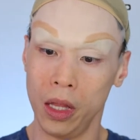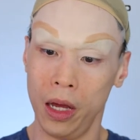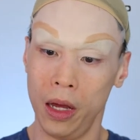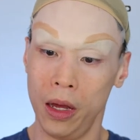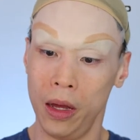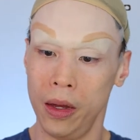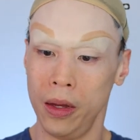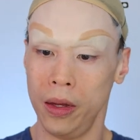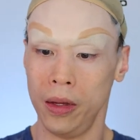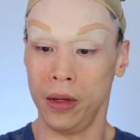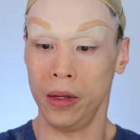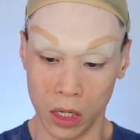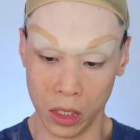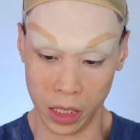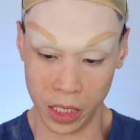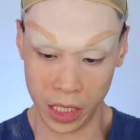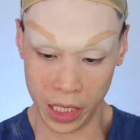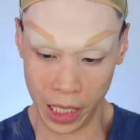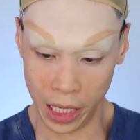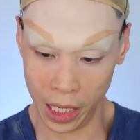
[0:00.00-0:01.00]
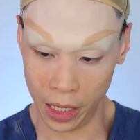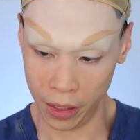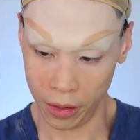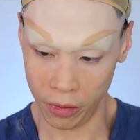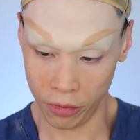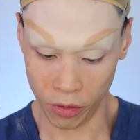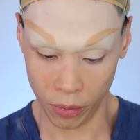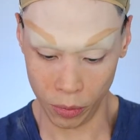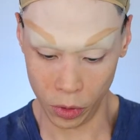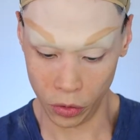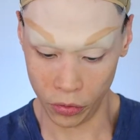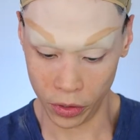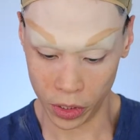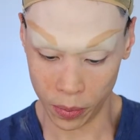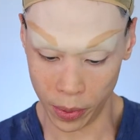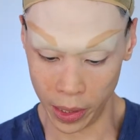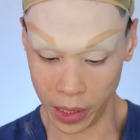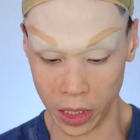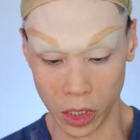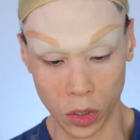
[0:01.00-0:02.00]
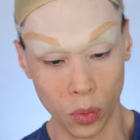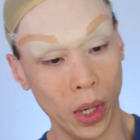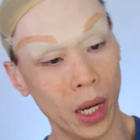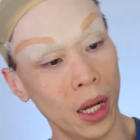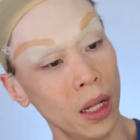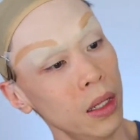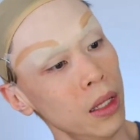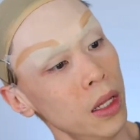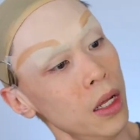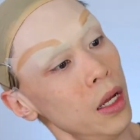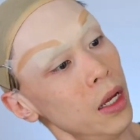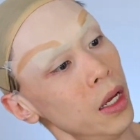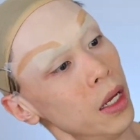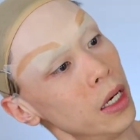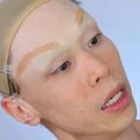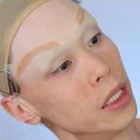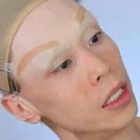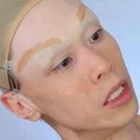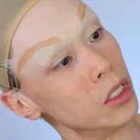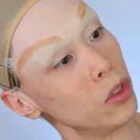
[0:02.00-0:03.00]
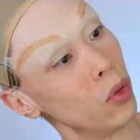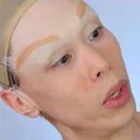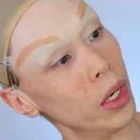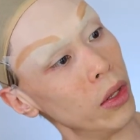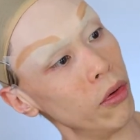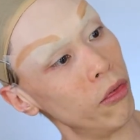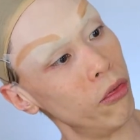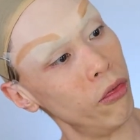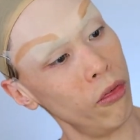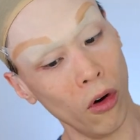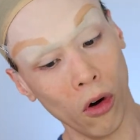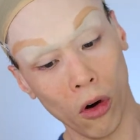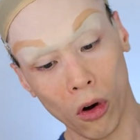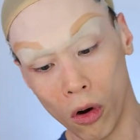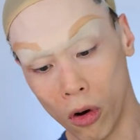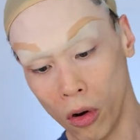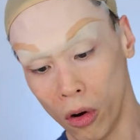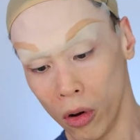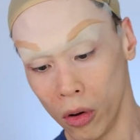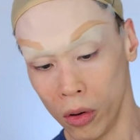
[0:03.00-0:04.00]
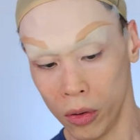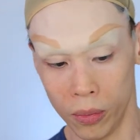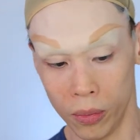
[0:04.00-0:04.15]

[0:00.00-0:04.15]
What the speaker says: the concealer from Juvia's Place as well. This is 24.